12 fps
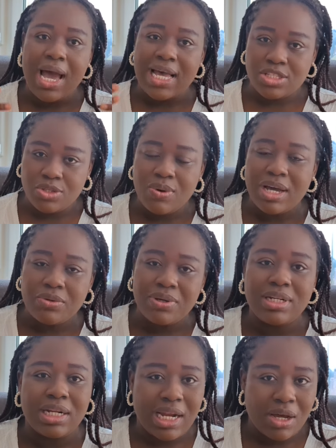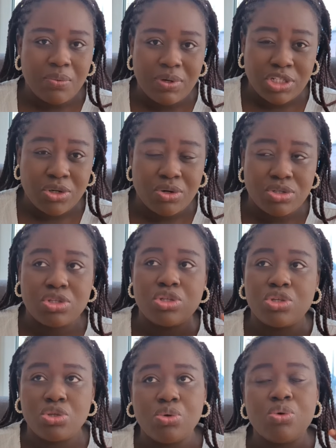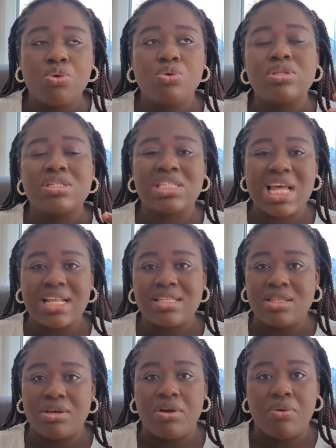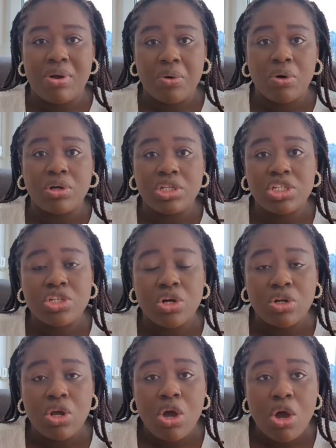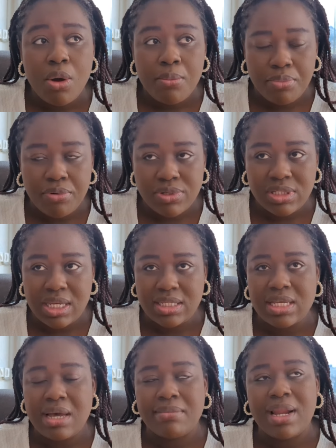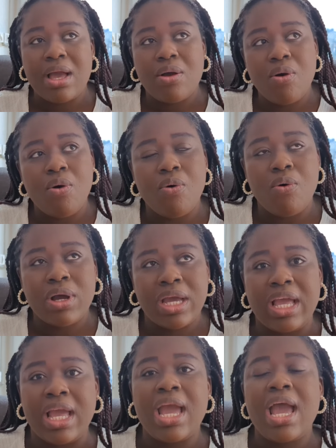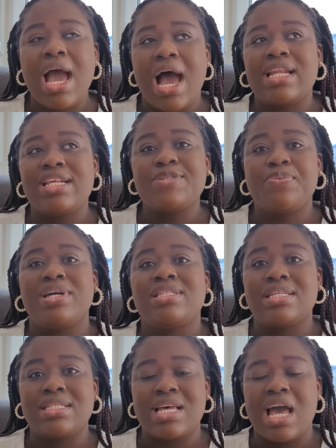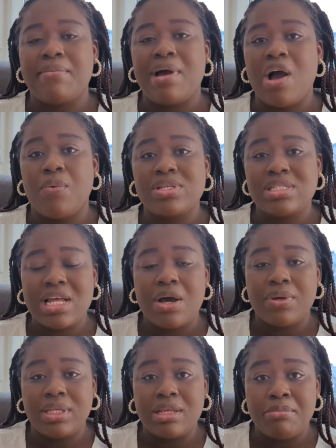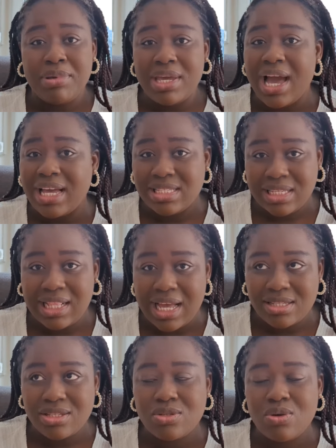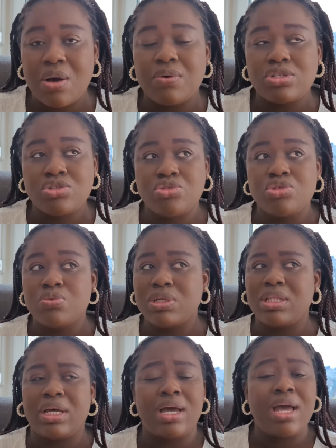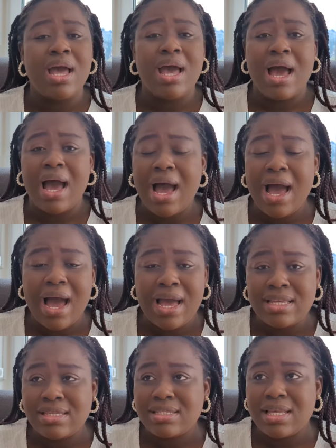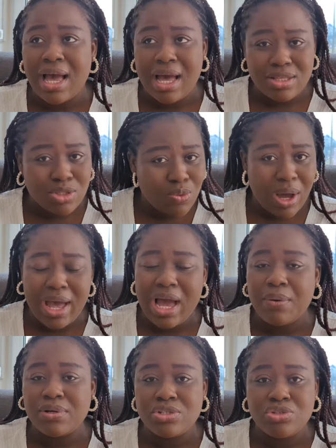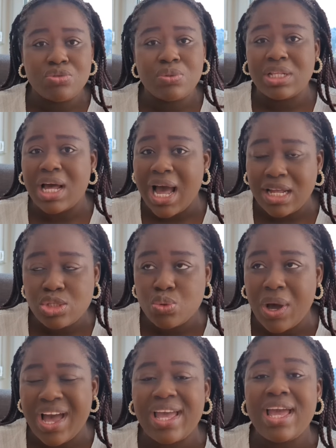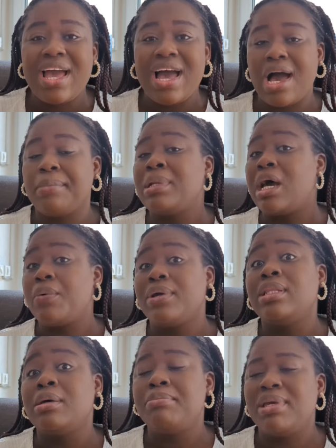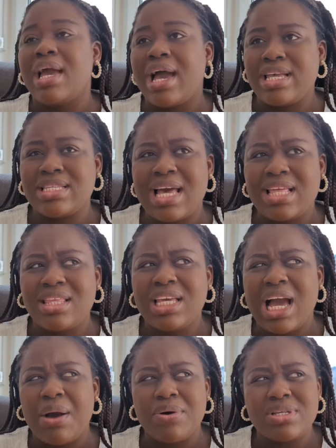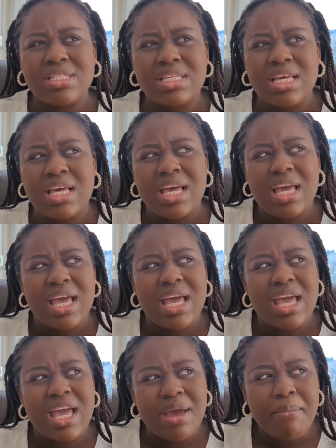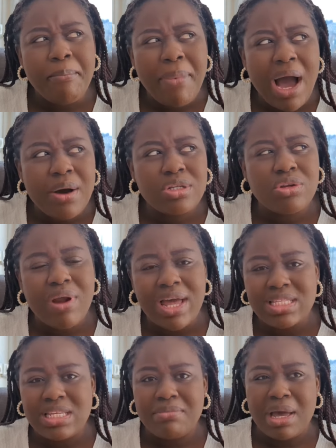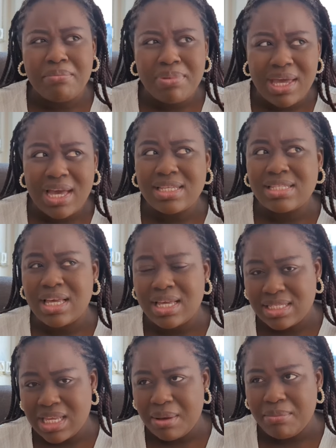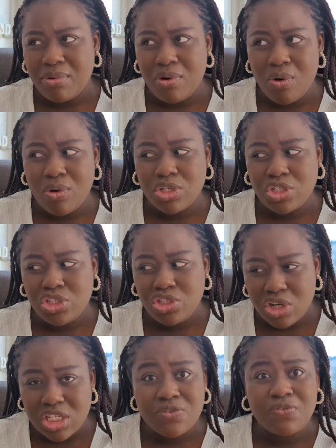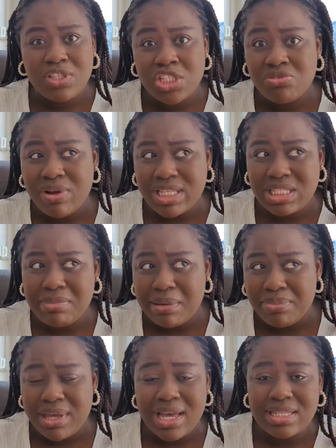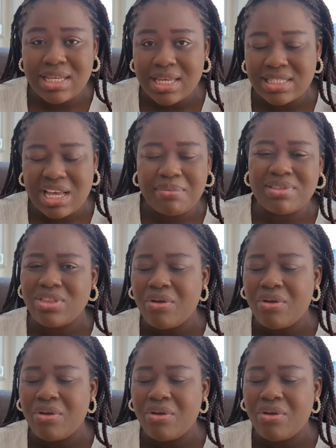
As you are doing the language course, you could start the recognition process. I'm like, oh, okay. At this point in time, I was now in the B1 class. So I was through with the A1, I was through with the A2. I'm now in the B1. I think I was about writing my B1 exam or just finished writing my B1 exam.